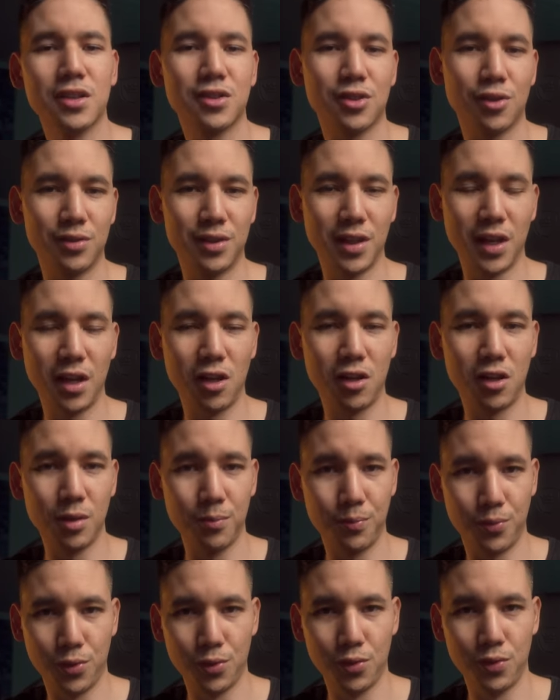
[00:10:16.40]
So they are
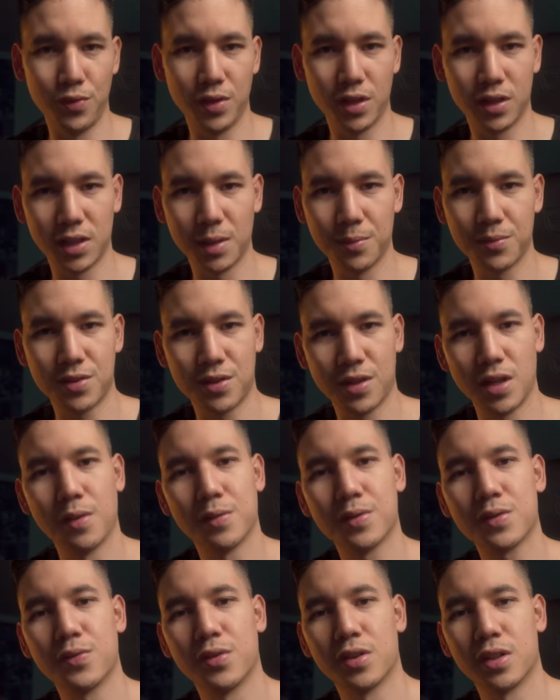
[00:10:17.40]
improving
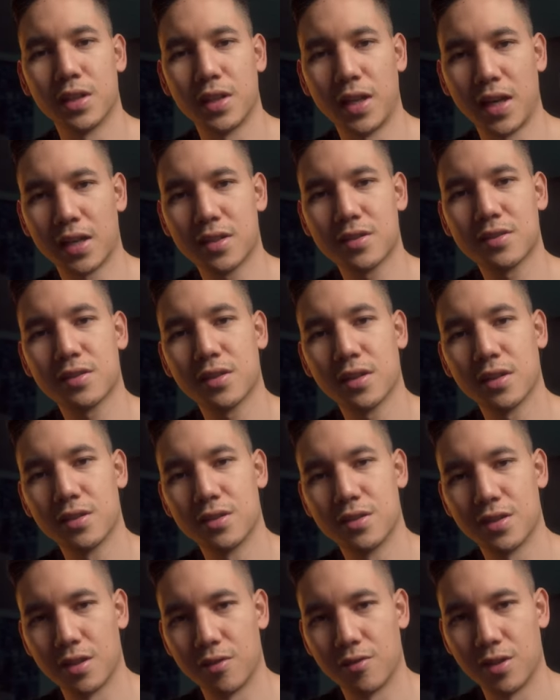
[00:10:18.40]
themselves for the next
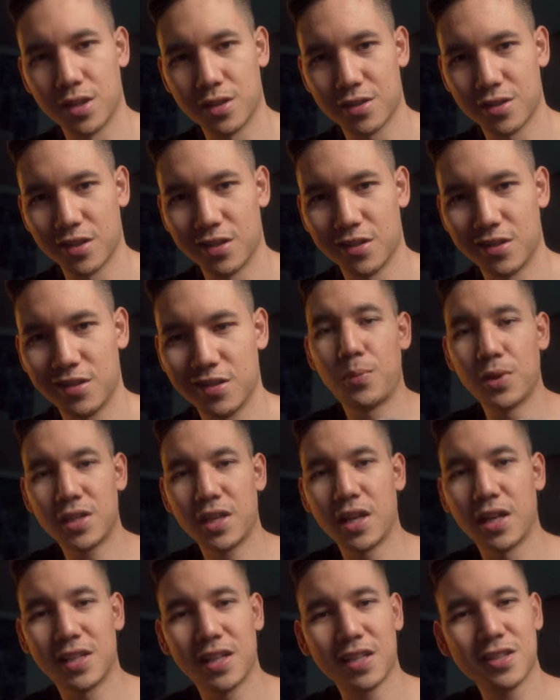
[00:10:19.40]
generation.
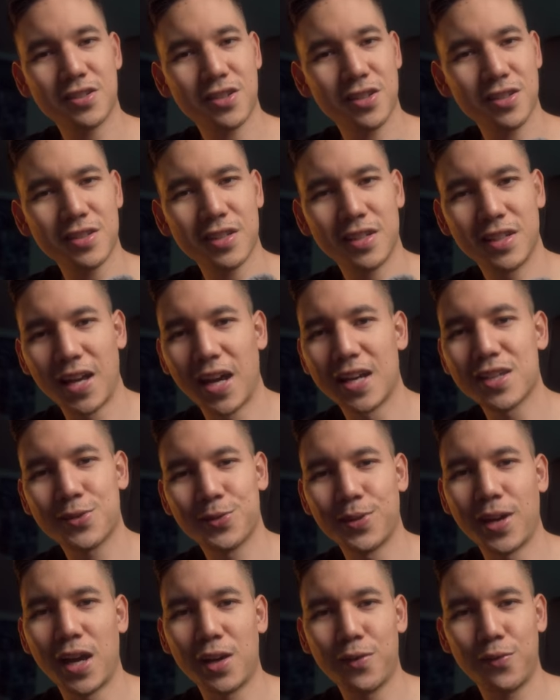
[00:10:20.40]
But yeah, that's just a nice
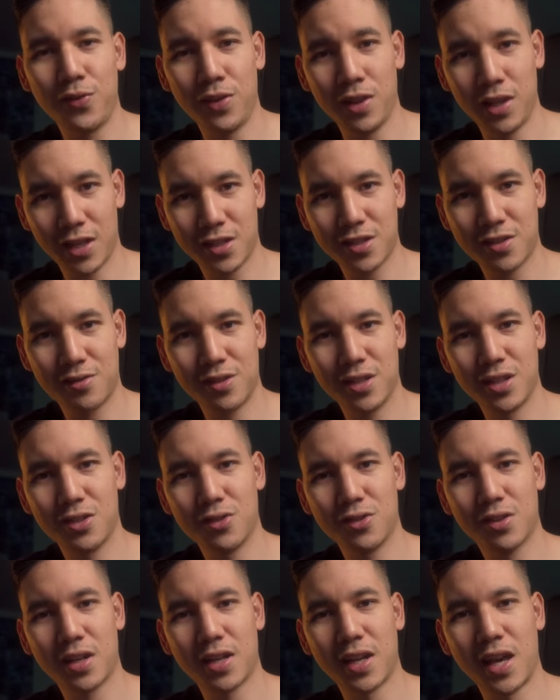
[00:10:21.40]
to have luxury
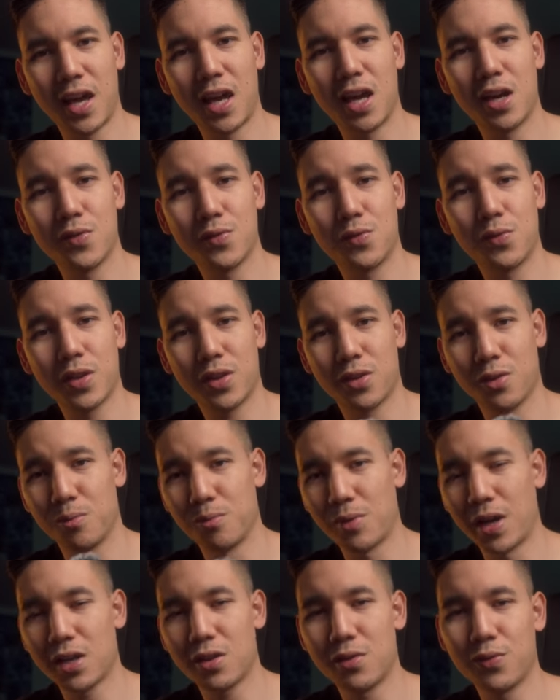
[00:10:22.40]
you can have with your
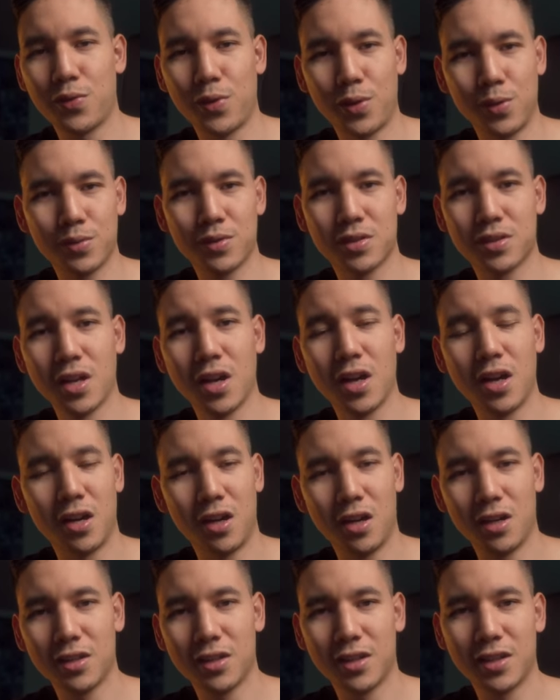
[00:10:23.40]
microphones.
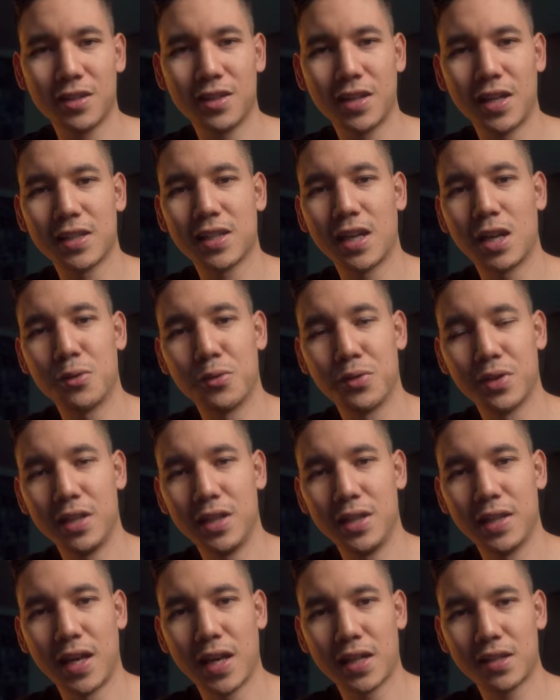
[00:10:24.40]
Other than that, I
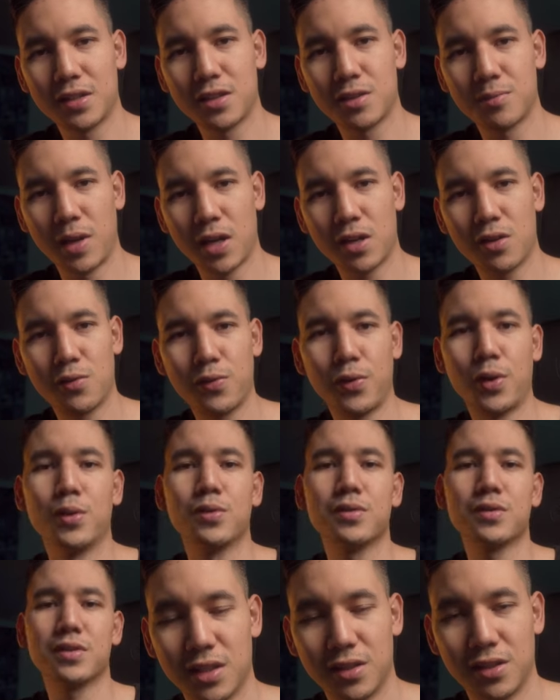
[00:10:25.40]
really like these
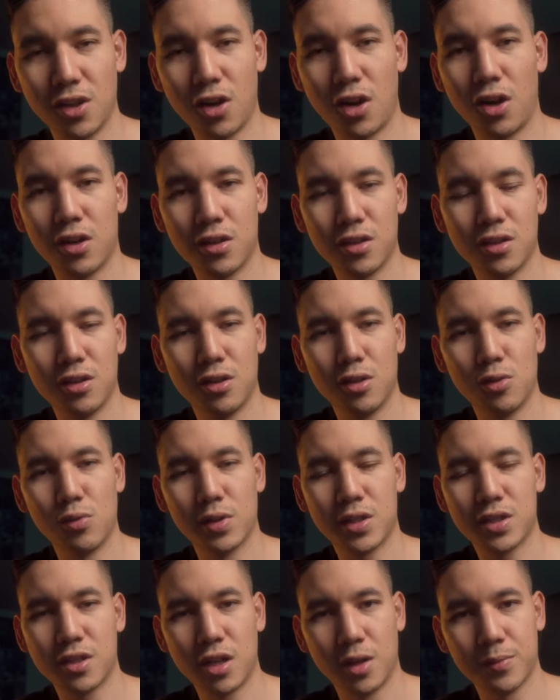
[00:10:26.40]
microphones. The audio
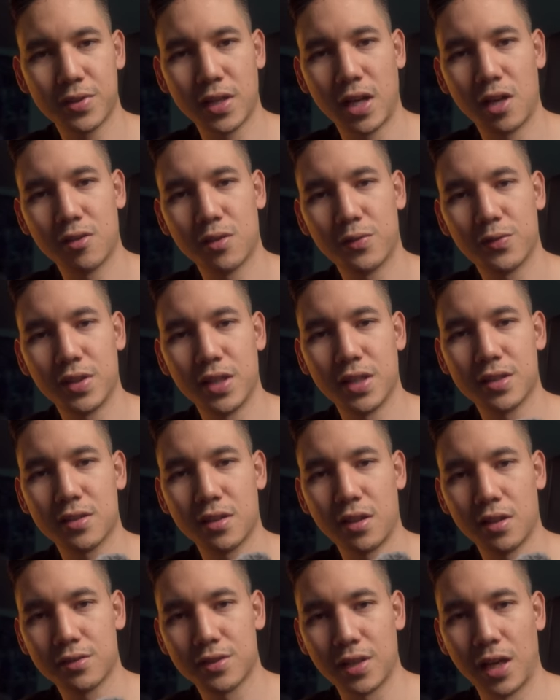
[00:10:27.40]
which comes out of
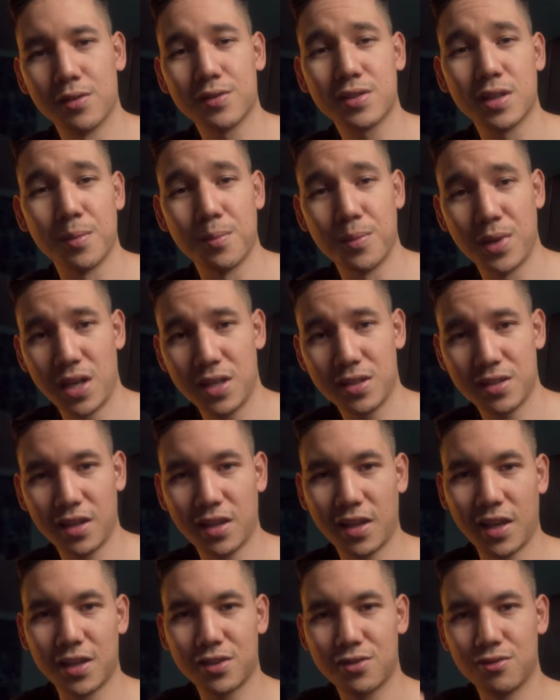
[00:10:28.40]
this sounds
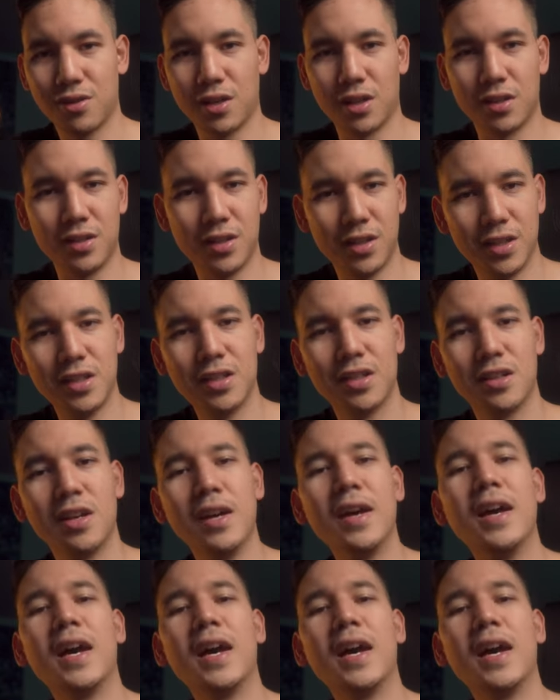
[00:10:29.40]
amazing as you can hear